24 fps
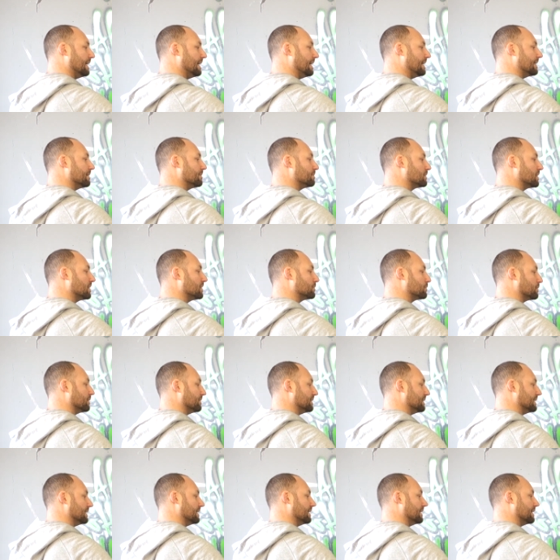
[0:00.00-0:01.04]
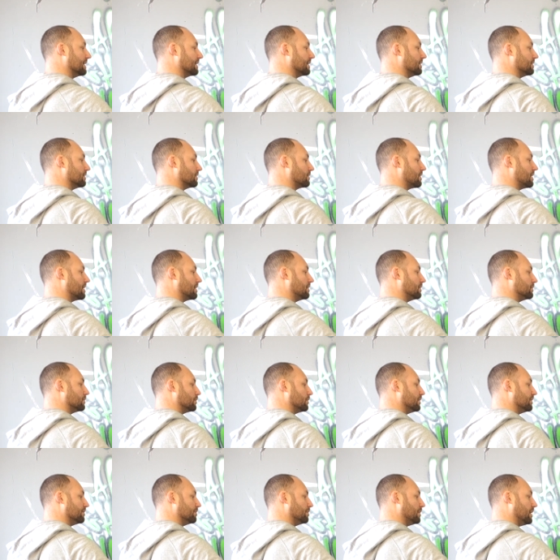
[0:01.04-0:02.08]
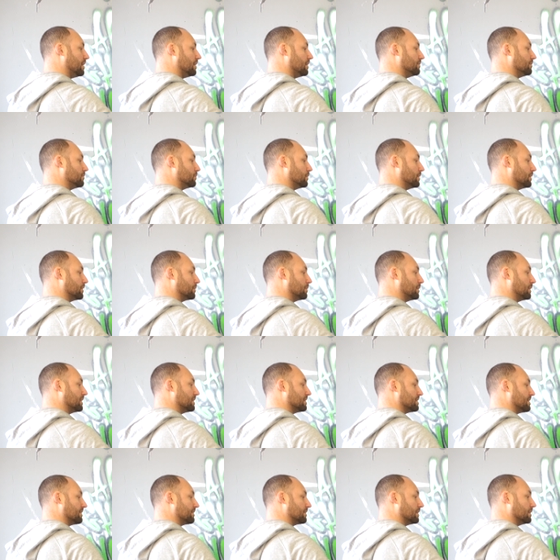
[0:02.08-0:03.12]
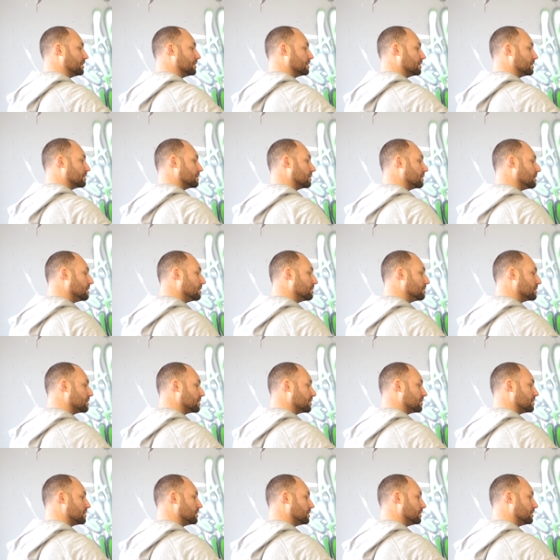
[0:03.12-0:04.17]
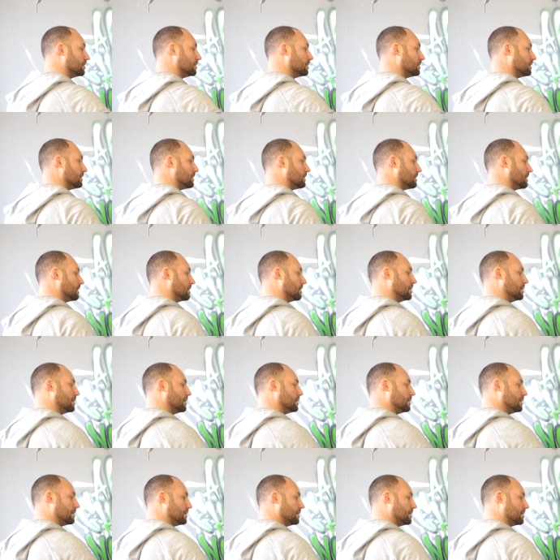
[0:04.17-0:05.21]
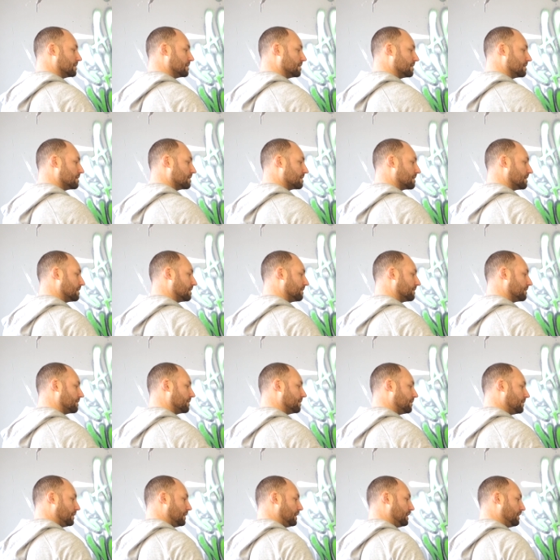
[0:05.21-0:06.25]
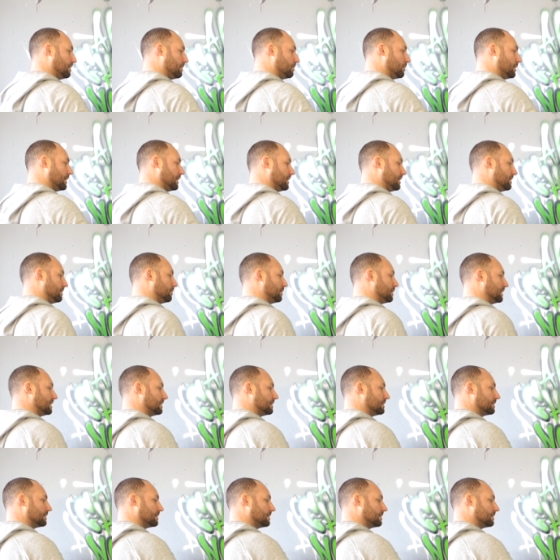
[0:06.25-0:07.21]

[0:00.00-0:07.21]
And I'm done with it, and I can crack on with my other work because I've got so much to do. This is kind of in the way a bit.